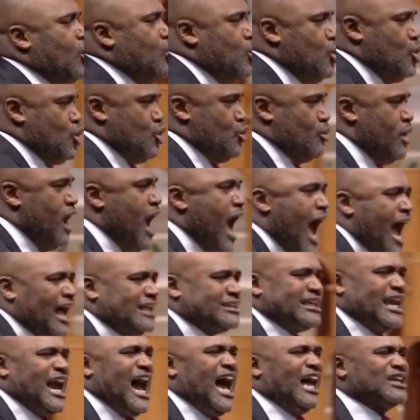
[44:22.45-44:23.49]
And she asked
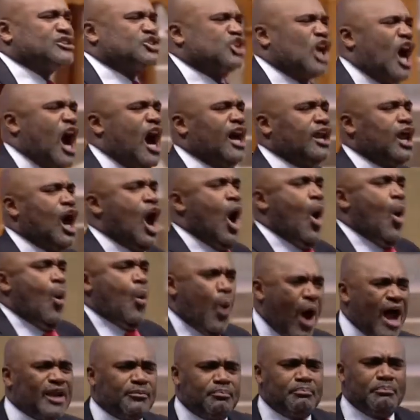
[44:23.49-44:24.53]
God, What
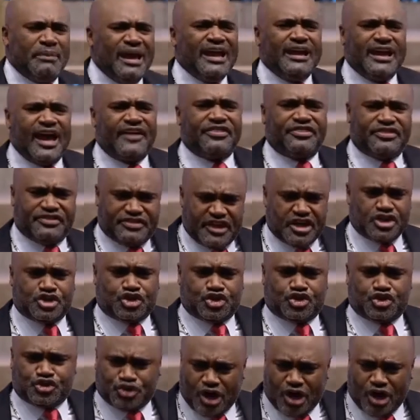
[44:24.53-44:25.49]
meaneth this struggle?